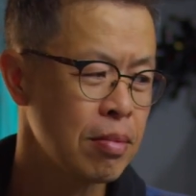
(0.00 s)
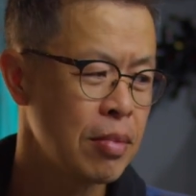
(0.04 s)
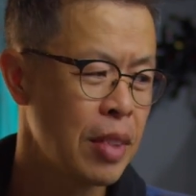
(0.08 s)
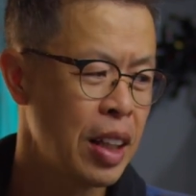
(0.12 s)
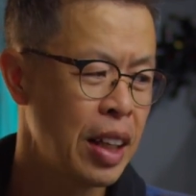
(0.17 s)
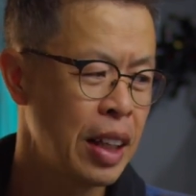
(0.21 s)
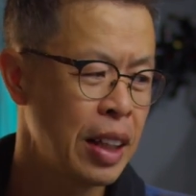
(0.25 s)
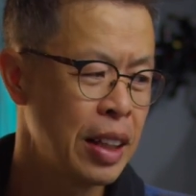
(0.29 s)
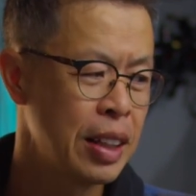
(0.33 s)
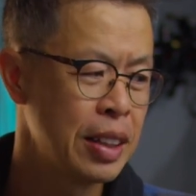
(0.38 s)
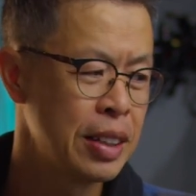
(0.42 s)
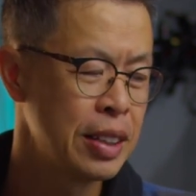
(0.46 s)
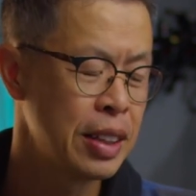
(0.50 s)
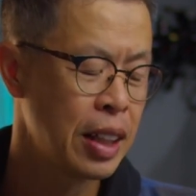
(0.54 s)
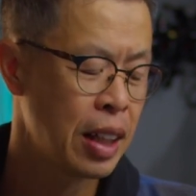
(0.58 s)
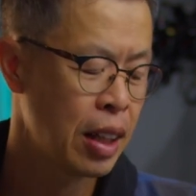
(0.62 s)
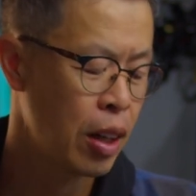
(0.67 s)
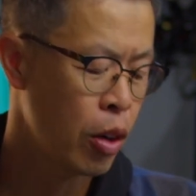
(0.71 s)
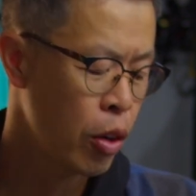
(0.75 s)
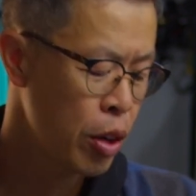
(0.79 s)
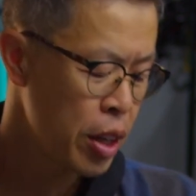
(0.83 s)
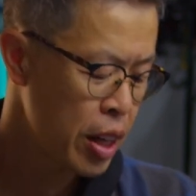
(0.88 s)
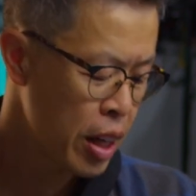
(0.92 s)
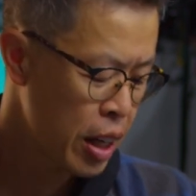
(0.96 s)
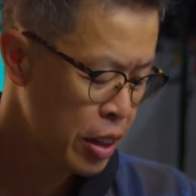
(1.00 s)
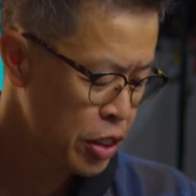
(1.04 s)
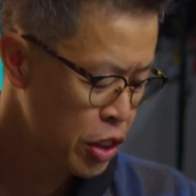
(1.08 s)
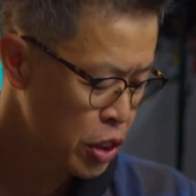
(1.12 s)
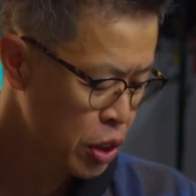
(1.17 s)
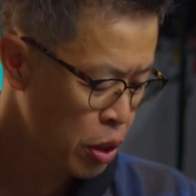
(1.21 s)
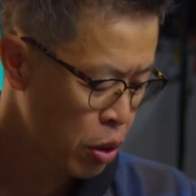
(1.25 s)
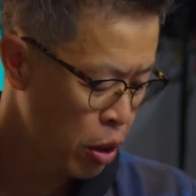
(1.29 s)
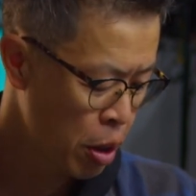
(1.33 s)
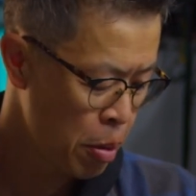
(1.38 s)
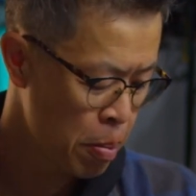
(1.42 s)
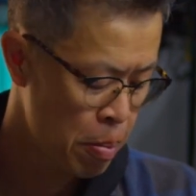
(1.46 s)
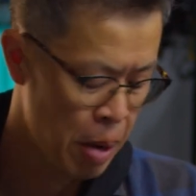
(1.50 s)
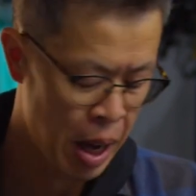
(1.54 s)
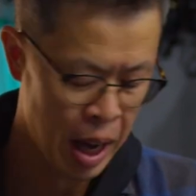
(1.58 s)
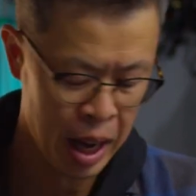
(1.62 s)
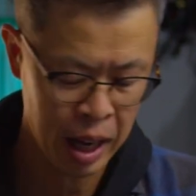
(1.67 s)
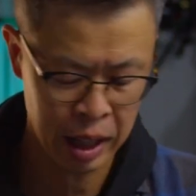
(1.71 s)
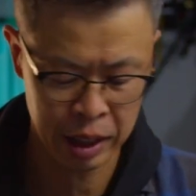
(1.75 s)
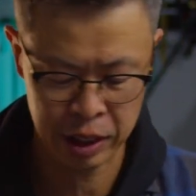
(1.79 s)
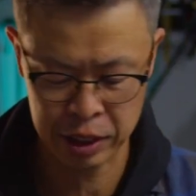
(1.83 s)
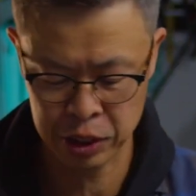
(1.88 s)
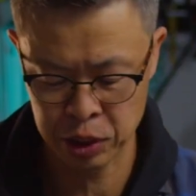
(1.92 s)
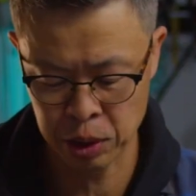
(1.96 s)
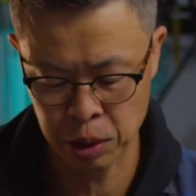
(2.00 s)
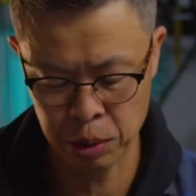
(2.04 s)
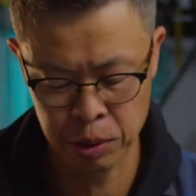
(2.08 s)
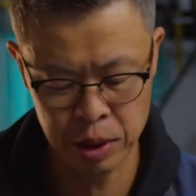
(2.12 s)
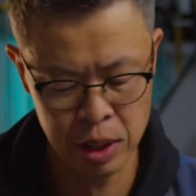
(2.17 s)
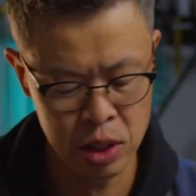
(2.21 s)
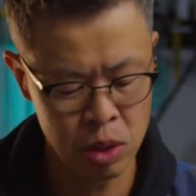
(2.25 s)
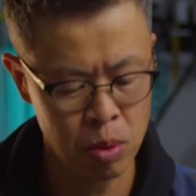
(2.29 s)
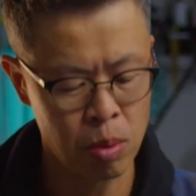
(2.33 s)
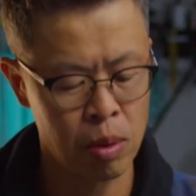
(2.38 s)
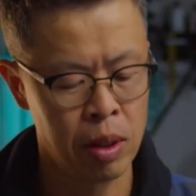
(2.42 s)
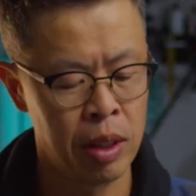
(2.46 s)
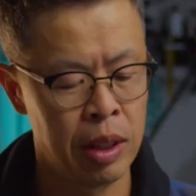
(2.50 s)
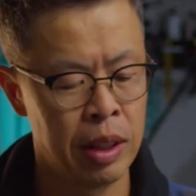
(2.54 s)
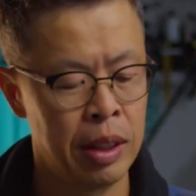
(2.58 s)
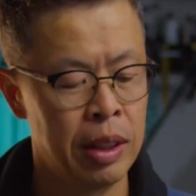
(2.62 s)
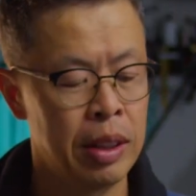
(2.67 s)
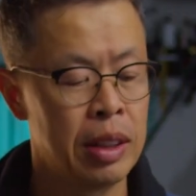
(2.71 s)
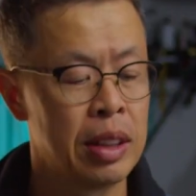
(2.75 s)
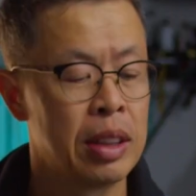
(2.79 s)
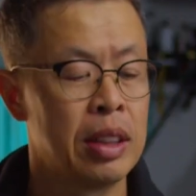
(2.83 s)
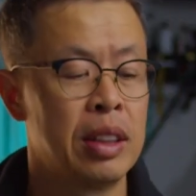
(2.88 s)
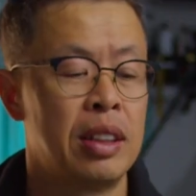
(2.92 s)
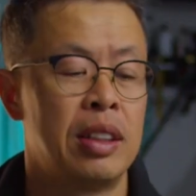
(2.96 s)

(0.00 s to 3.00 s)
Oh yeah, just going back. So this one,